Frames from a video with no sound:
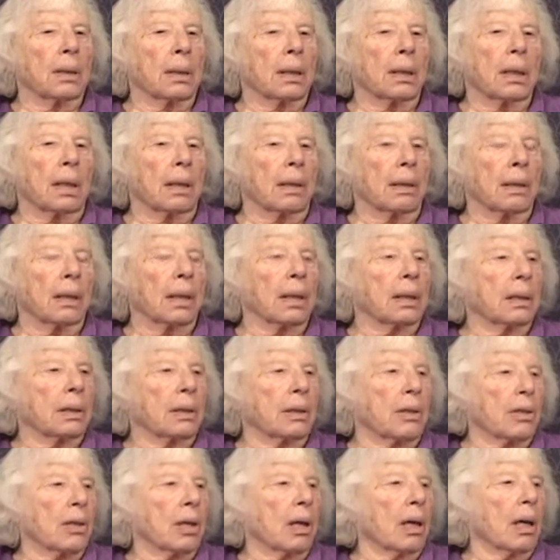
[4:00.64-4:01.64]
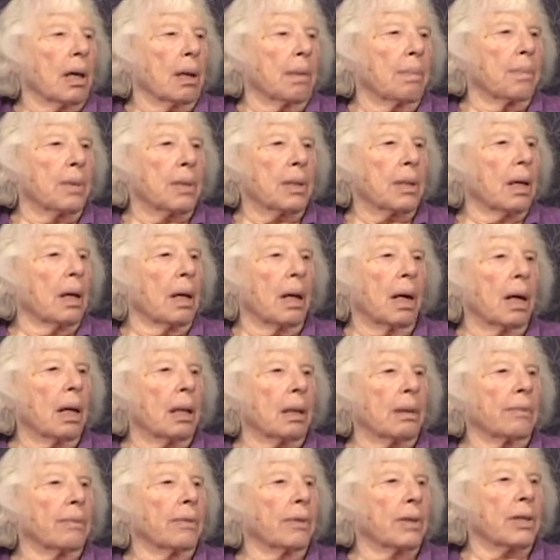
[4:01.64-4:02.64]
clerical jobs,
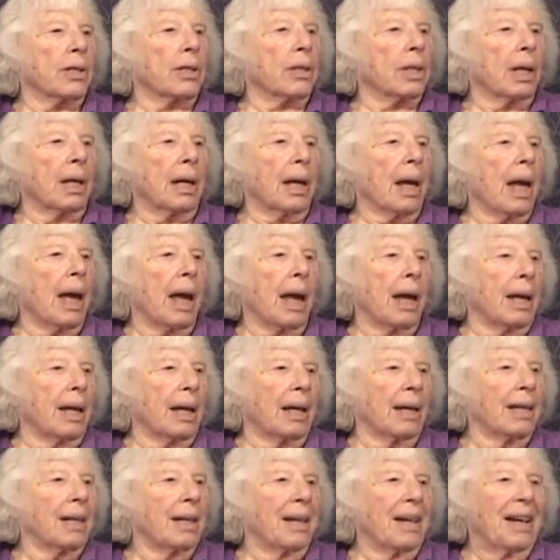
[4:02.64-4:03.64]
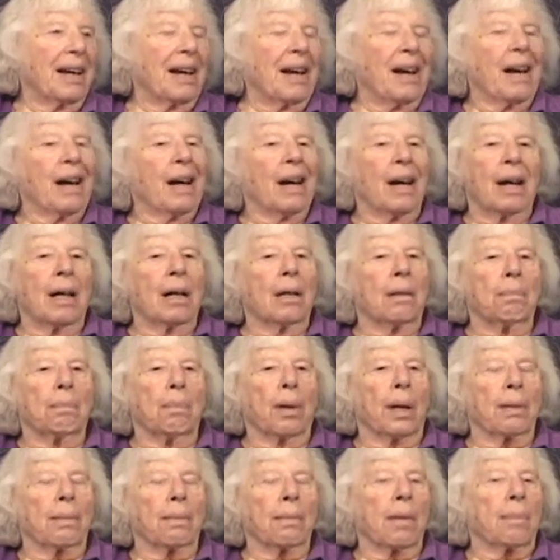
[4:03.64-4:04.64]
all of which I hated.
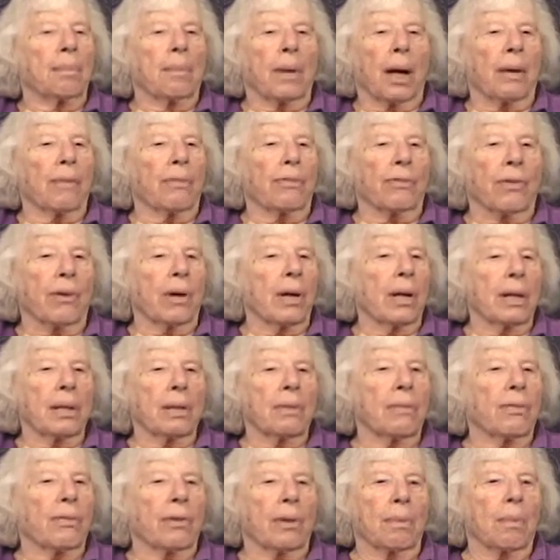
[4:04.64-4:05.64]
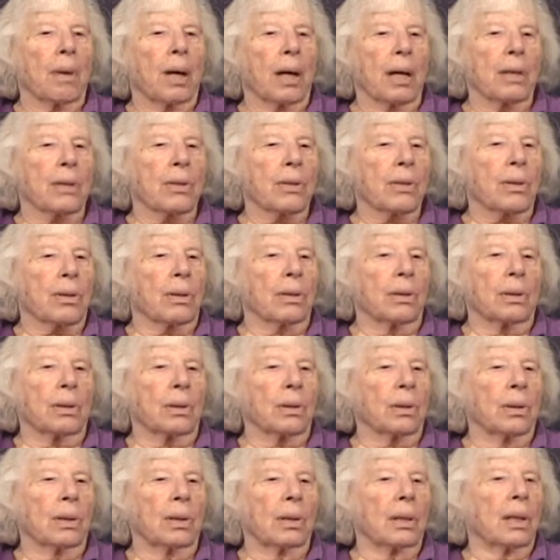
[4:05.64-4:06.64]
But my friend from high
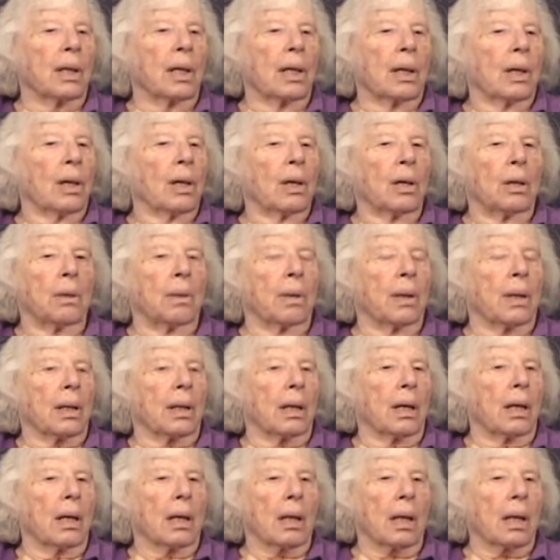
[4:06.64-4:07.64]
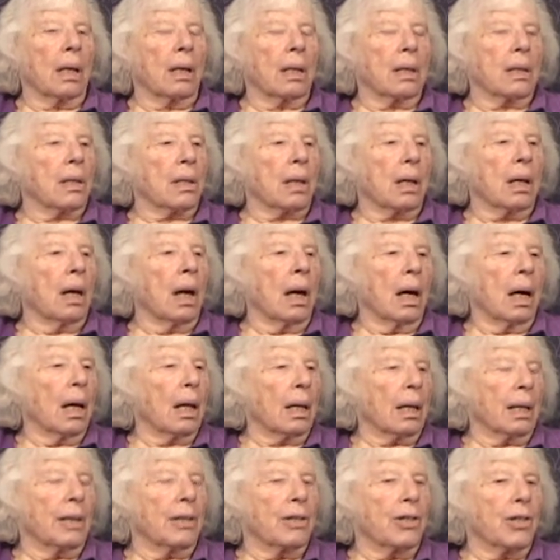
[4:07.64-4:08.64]
school, who had gone on to
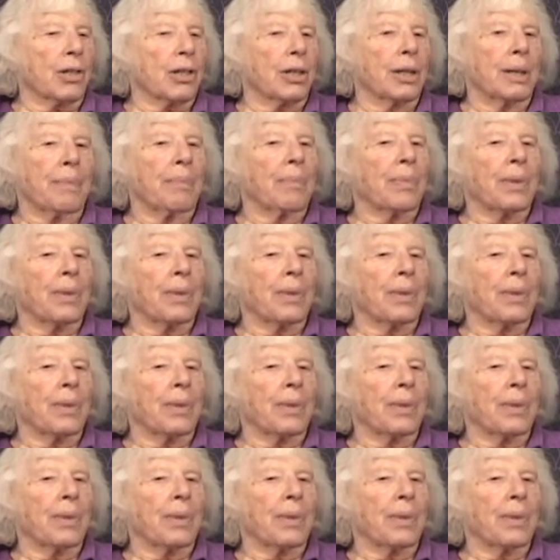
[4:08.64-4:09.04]
college,